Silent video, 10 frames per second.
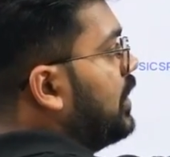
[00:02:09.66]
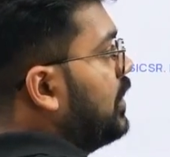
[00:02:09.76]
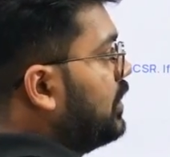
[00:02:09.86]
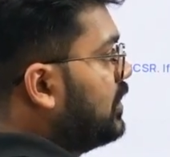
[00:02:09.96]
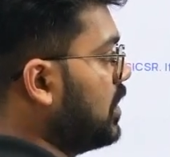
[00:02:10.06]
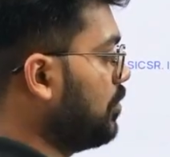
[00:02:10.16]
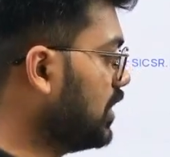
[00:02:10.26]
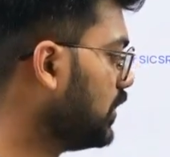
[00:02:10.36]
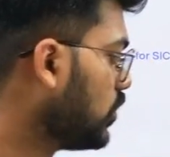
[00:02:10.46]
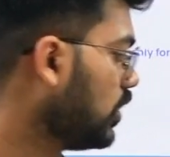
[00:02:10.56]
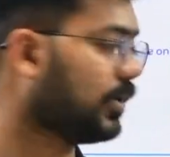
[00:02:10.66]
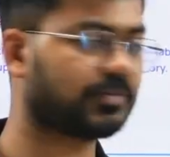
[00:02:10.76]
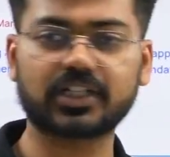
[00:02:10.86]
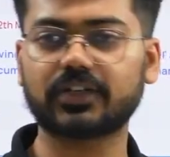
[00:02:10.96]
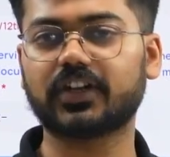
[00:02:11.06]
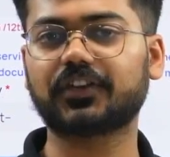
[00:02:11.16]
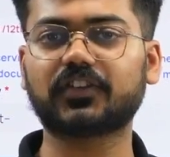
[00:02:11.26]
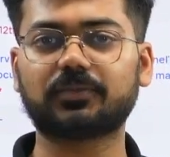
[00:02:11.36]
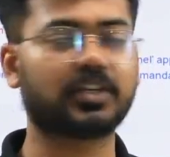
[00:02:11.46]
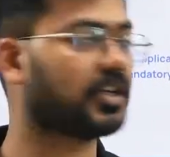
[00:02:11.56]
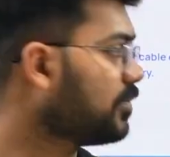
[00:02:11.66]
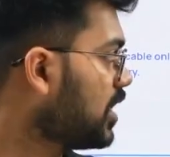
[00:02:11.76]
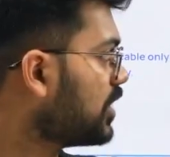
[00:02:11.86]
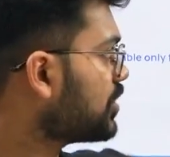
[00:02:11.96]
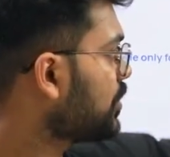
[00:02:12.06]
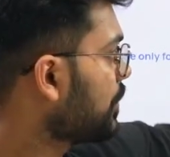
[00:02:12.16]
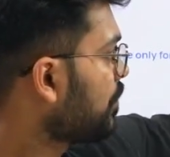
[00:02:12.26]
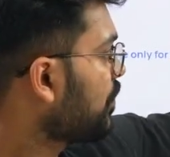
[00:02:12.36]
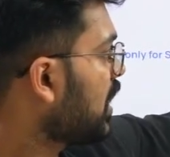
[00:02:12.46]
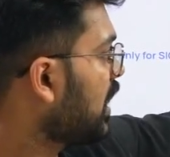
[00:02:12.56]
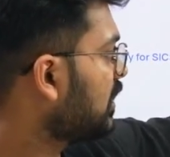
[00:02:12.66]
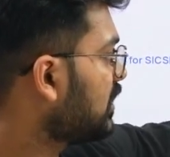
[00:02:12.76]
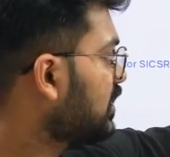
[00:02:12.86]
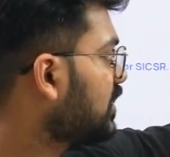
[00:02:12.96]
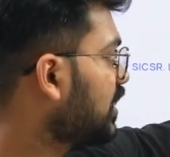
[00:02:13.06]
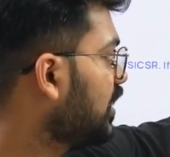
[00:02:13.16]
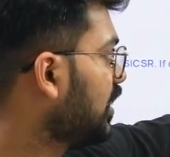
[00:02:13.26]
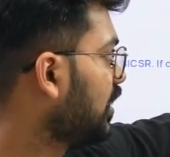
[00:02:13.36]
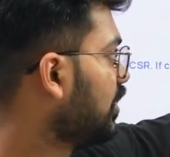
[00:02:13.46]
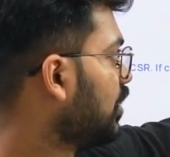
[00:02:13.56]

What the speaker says: this is the month column, January, February, March, and this is year.